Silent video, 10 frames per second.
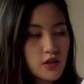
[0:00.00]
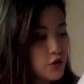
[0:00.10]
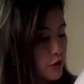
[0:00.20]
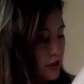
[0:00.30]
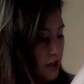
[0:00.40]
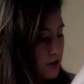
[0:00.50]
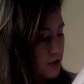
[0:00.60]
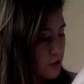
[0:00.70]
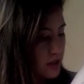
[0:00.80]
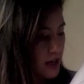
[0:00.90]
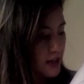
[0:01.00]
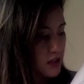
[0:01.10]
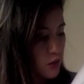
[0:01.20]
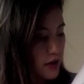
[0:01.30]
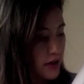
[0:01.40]
You can either use a
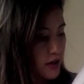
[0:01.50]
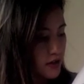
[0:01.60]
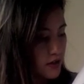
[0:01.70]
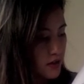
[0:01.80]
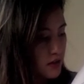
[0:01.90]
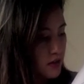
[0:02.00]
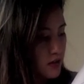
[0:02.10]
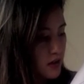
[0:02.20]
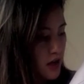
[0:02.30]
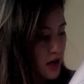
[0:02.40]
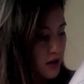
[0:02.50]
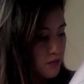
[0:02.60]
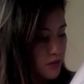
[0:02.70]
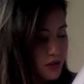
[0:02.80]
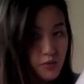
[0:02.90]
squared
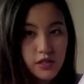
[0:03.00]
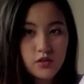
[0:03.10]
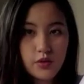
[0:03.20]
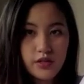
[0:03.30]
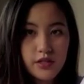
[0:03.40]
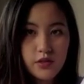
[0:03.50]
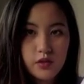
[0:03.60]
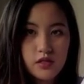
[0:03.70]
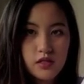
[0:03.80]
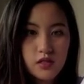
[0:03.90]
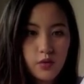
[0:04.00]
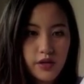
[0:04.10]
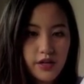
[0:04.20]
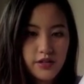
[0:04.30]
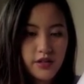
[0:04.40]
plus b squared equals c
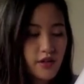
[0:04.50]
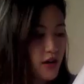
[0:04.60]
squared